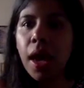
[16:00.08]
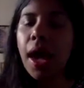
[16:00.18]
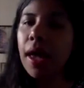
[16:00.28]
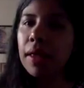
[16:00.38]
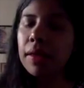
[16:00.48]

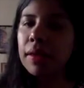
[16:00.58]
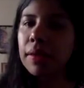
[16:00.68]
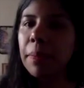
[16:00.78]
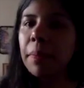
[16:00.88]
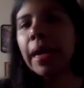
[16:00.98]

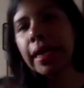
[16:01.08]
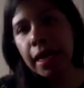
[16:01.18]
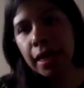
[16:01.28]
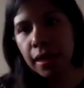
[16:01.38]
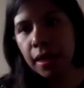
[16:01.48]
And
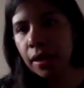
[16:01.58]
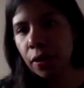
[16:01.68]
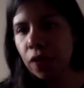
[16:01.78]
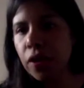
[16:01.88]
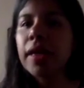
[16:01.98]
Mariana
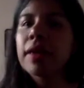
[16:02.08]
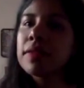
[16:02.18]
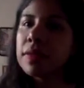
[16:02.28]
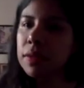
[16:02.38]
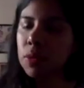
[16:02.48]

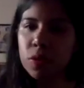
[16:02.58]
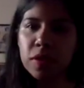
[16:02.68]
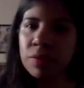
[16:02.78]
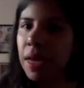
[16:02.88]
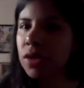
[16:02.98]
Rodriguez, who
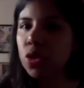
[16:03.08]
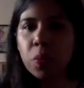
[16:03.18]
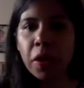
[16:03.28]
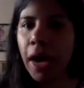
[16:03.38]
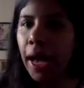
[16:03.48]
is my
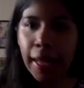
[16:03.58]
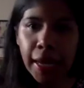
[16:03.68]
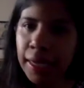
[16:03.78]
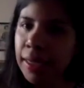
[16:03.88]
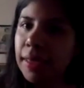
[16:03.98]
super
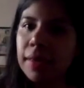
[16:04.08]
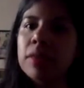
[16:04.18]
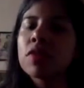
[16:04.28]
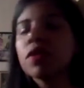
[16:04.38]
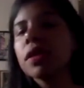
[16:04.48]
ally in
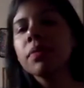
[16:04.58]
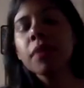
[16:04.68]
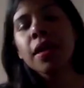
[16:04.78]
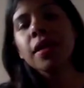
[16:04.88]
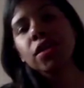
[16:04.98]
this film,
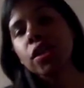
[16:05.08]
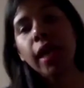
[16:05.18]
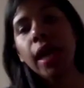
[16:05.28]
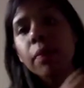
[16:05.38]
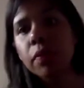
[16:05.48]
she
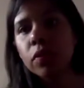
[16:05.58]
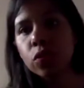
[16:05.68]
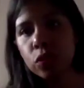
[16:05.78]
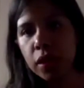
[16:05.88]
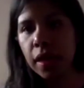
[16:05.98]
came
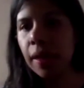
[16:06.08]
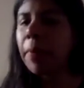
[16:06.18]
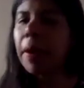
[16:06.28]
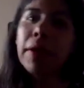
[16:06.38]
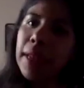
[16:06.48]
to the
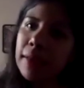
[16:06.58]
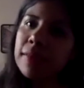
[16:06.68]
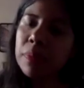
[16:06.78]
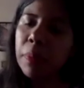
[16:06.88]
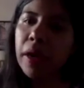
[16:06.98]
very
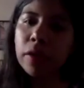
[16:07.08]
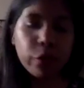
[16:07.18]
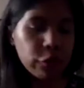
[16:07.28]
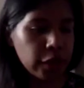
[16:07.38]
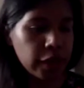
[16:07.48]
last part
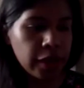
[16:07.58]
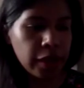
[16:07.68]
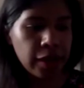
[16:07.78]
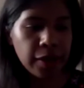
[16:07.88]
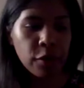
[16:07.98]
of
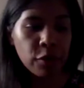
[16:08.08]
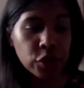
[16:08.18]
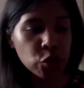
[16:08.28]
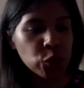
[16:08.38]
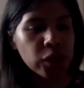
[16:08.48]
the
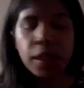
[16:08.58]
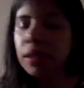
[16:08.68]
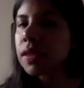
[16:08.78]
shooting.